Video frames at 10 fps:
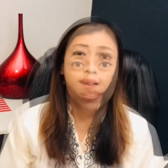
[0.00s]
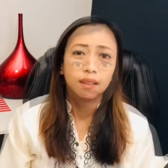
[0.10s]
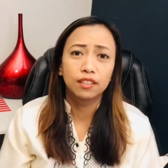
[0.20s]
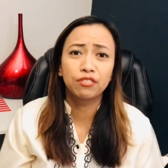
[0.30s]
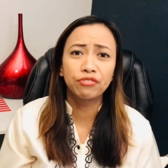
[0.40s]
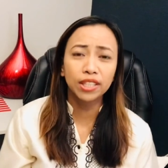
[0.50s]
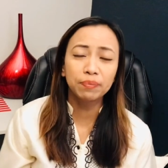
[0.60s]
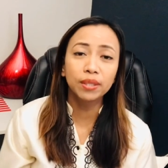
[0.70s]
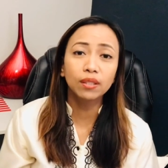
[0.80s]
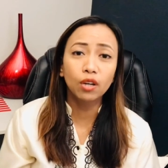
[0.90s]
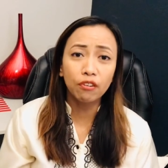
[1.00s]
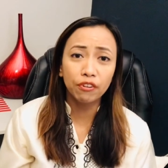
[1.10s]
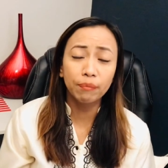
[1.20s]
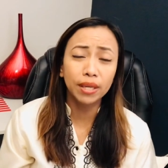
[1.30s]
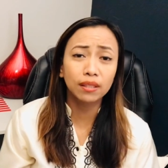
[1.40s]
The Philippine
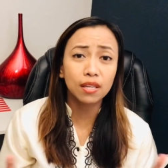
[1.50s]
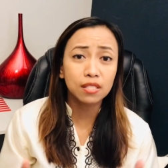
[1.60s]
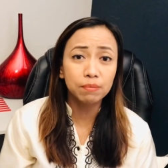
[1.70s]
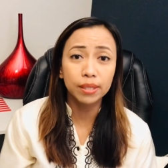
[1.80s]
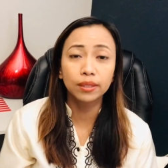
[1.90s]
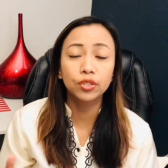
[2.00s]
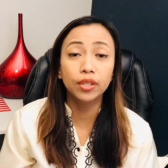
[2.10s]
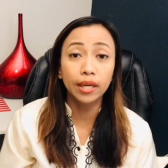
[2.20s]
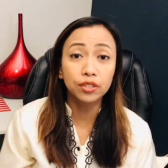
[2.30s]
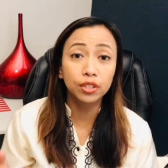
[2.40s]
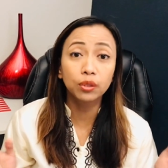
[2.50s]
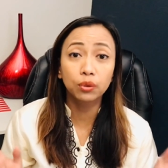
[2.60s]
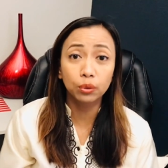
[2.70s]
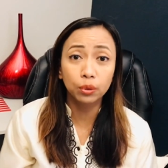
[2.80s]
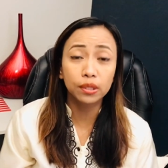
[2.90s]
government has been changing
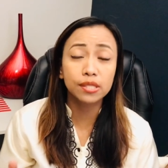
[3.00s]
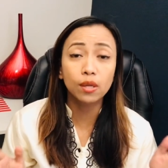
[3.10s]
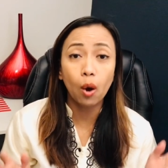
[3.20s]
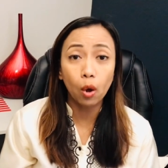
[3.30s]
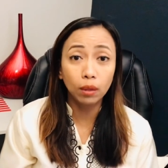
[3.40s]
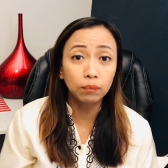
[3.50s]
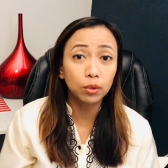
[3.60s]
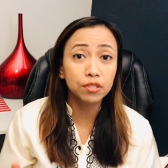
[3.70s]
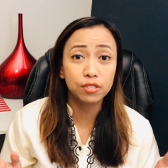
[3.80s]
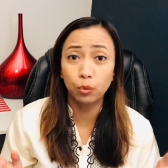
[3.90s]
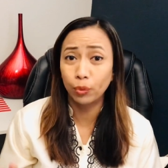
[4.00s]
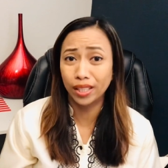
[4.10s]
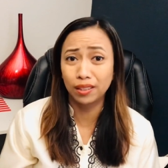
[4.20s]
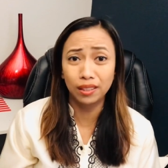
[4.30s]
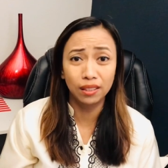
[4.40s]
rules almost
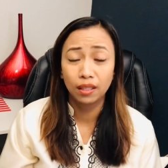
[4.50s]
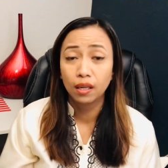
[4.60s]
weekly